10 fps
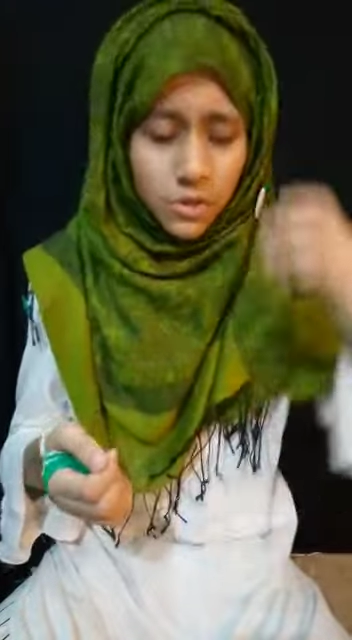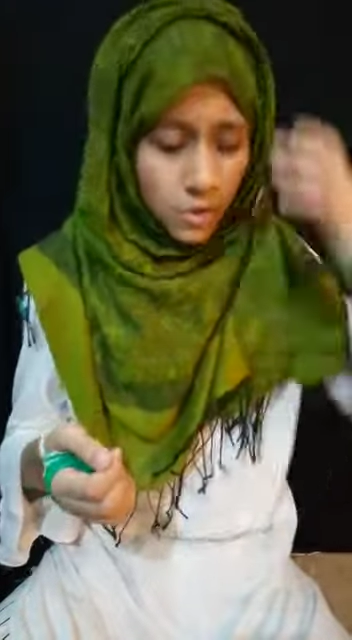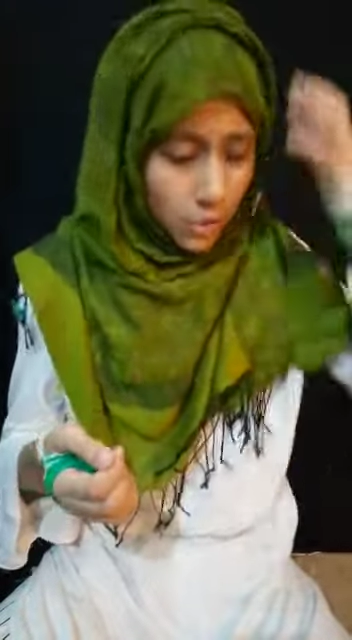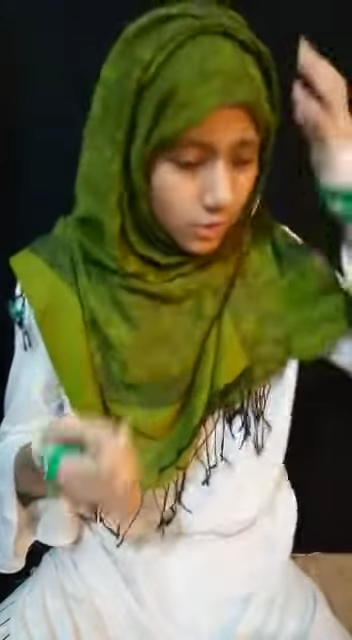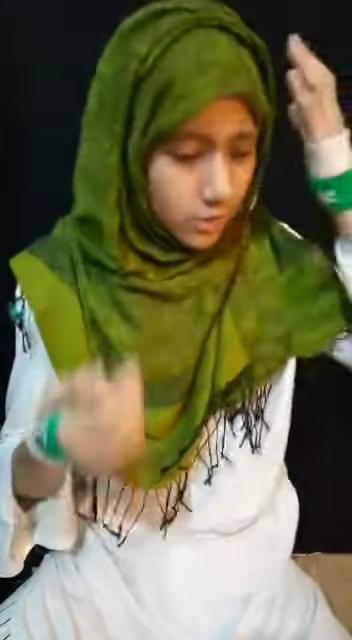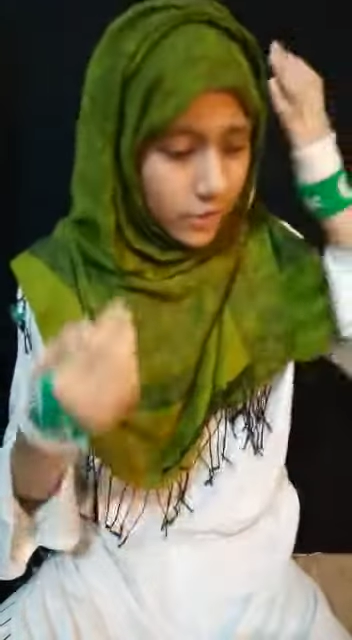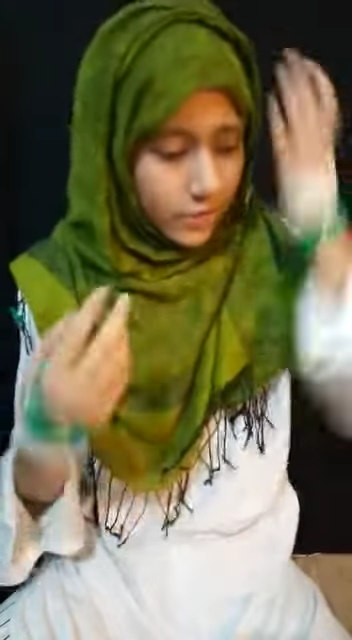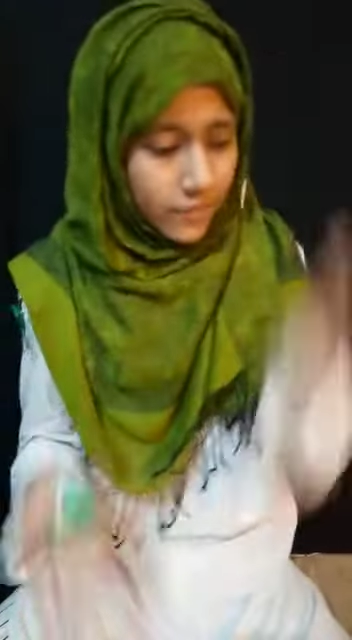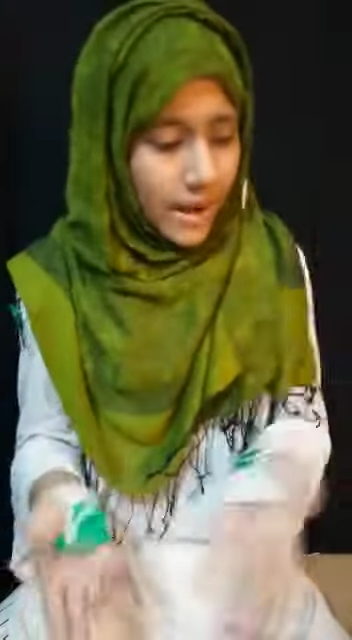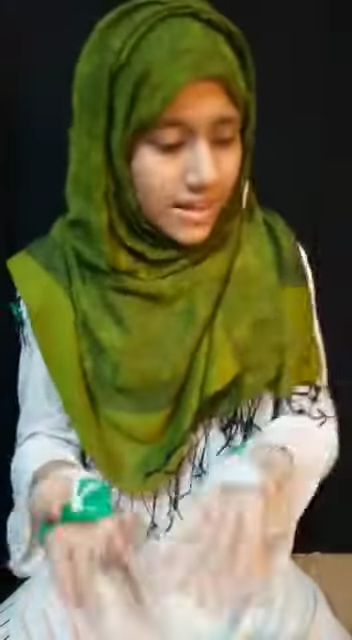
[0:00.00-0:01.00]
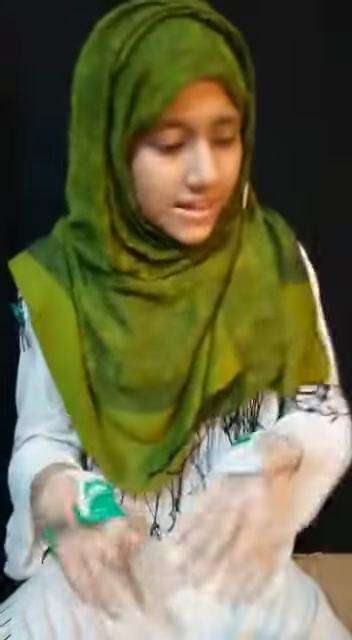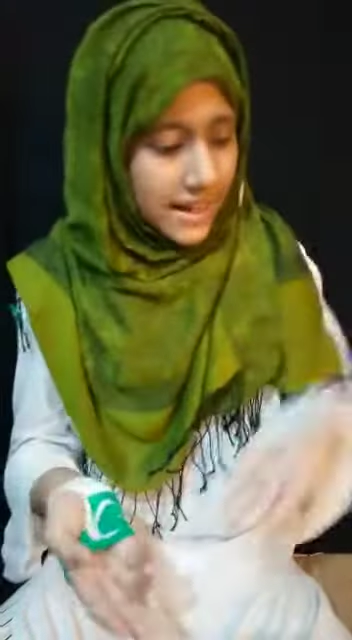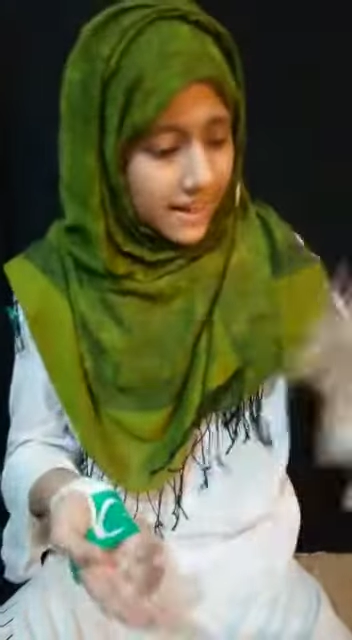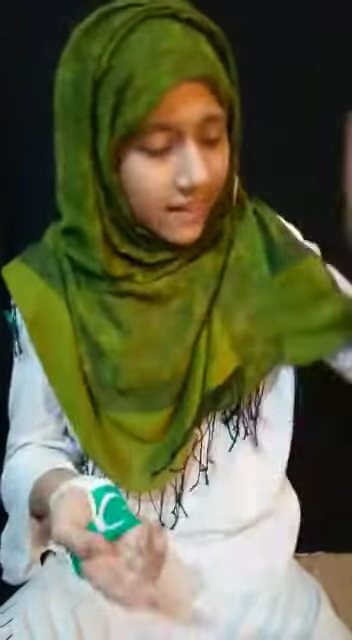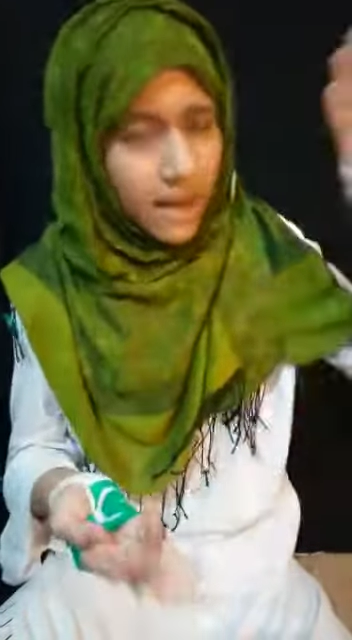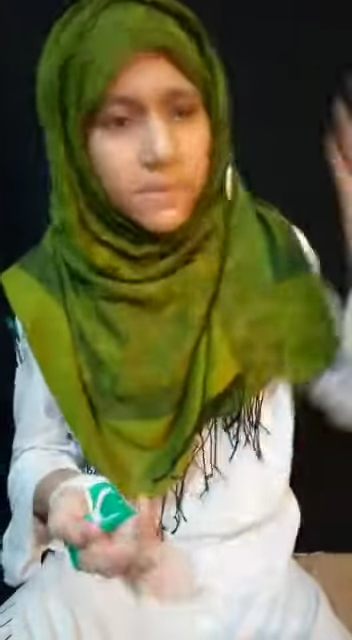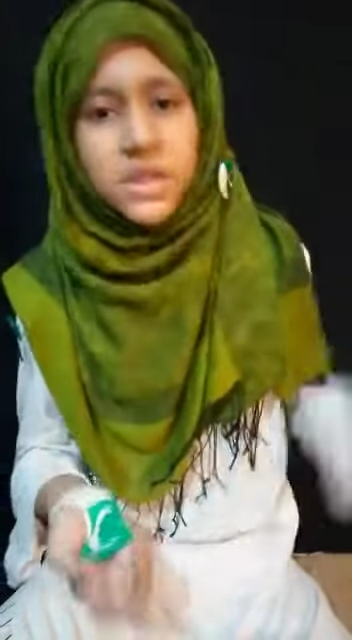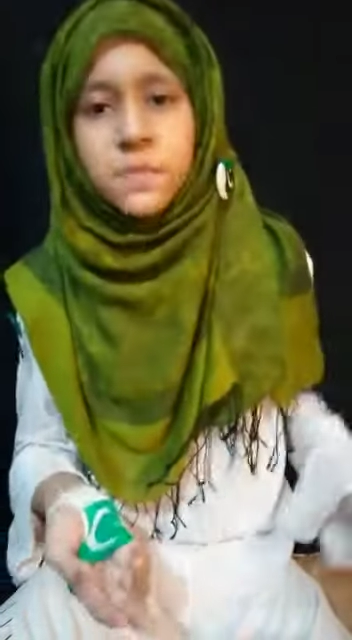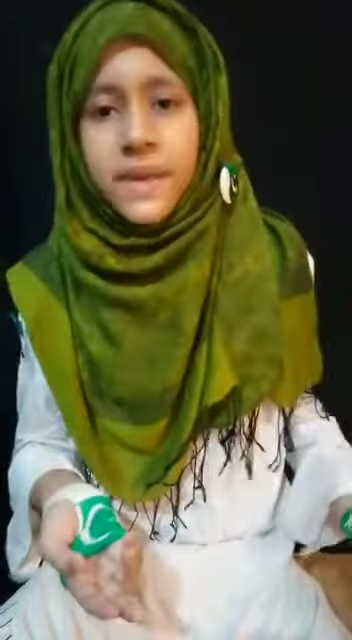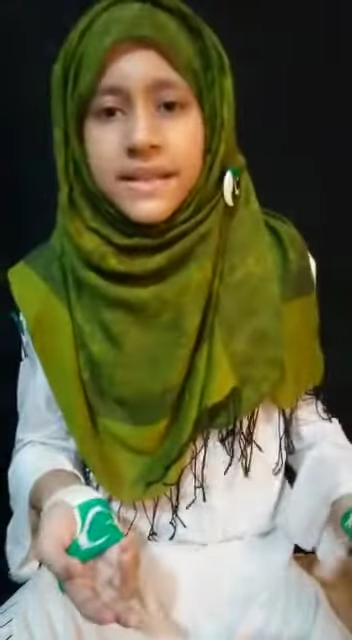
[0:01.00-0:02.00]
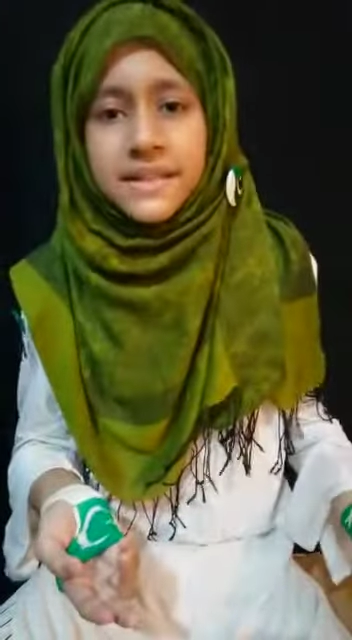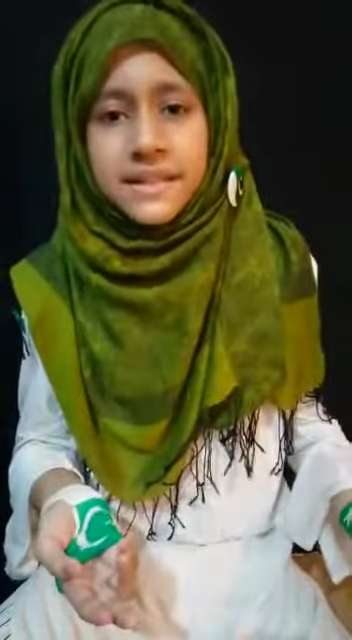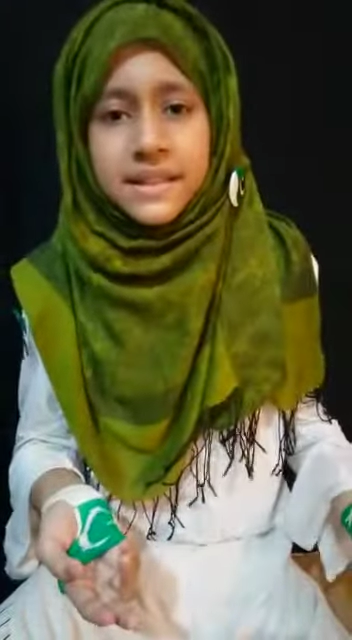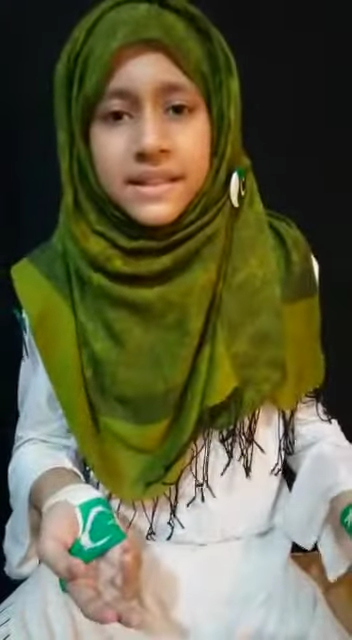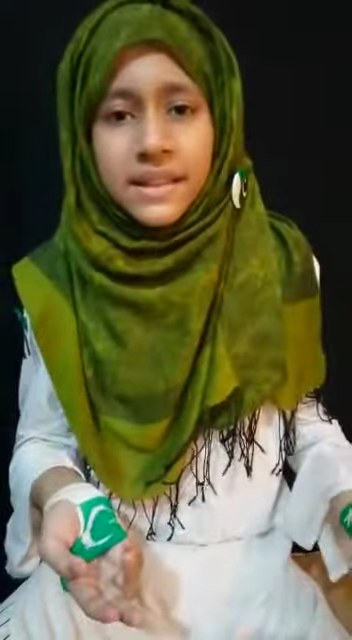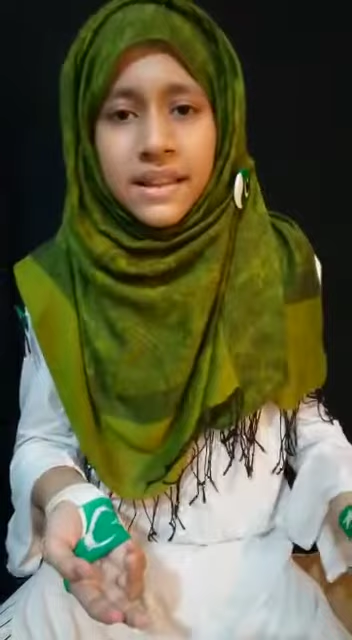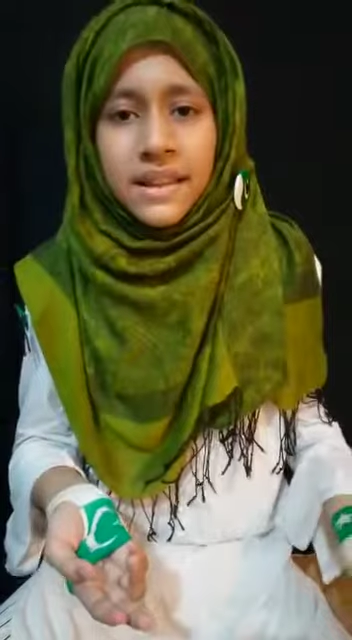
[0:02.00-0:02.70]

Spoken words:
Throw your trash in garbage bins,